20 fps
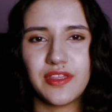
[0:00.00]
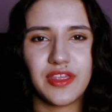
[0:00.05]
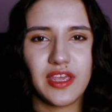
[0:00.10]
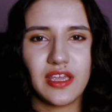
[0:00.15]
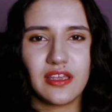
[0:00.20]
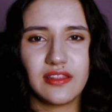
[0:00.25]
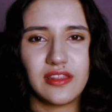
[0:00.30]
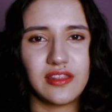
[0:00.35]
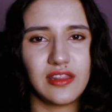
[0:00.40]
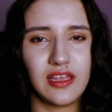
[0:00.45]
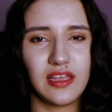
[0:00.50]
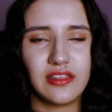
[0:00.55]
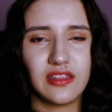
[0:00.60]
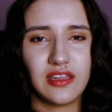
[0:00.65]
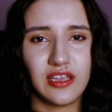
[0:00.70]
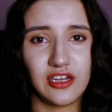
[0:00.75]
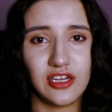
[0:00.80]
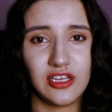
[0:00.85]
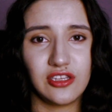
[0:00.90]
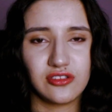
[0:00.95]
think
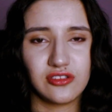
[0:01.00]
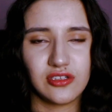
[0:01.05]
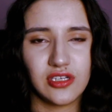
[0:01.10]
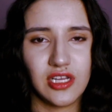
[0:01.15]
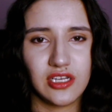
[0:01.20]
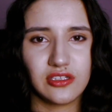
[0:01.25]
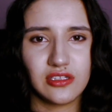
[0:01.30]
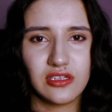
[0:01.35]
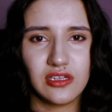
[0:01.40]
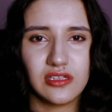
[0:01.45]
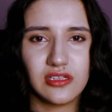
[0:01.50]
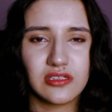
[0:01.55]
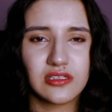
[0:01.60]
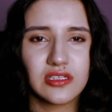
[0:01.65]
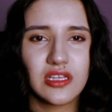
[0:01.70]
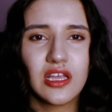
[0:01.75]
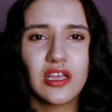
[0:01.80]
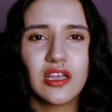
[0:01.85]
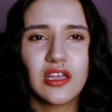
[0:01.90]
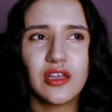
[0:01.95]
that they're
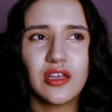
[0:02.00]
internationals.